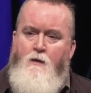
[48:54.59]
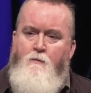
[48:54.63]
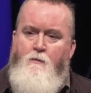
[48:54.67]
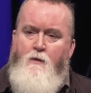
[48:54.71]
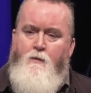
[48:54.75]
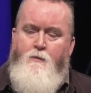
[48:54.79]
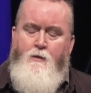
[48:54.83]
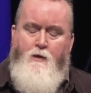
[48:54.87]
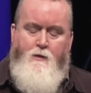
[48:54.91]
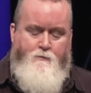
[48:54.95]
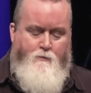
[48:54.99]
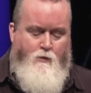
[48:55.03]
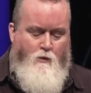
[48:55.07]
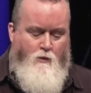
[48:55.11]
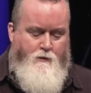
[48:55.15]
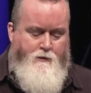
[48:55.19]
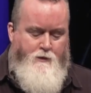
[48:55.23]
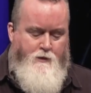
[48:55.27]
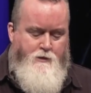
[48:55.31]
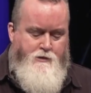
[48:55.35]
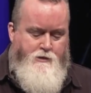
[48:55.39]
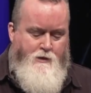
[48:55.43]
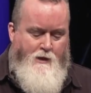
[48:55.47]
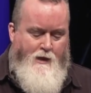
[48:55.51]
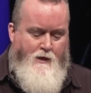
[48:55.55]
maybe at
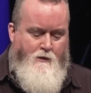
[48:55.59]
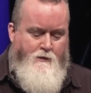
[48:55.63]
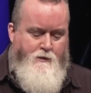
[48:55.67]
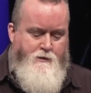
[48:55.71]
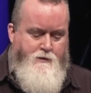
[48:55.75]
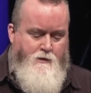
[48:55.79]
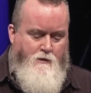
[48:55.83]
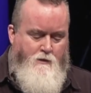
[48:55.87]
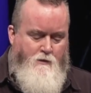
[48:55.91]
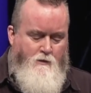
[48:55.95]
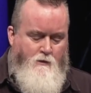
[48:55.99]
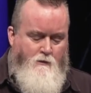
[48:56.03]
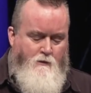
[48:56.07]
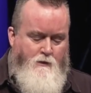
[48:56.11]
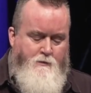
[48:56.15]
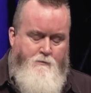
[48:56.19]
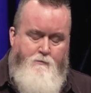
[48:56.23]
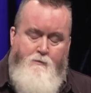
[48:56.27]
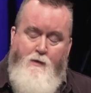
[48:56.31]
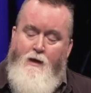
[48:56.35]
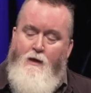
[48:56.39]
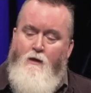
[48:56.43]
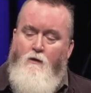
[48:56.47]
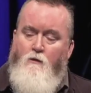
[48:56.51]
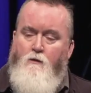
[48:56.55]
birth a child is clearly
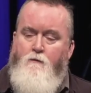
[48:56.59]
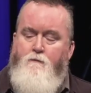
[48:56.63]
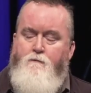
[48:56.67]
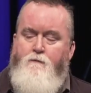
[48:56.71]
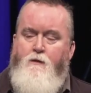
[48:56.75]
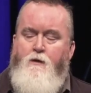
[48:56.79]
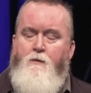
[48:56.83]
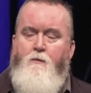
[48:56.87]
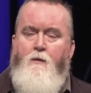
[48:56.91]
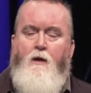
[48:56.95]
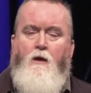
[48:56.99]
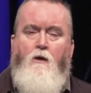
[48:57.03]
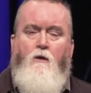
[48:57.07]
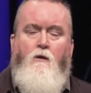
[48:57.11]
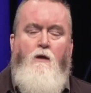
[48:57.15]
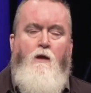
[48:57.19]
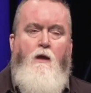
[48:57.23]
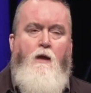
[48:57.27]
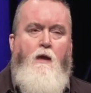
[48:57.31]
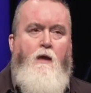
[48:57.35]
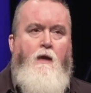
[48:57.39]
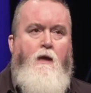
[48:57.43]
male or female,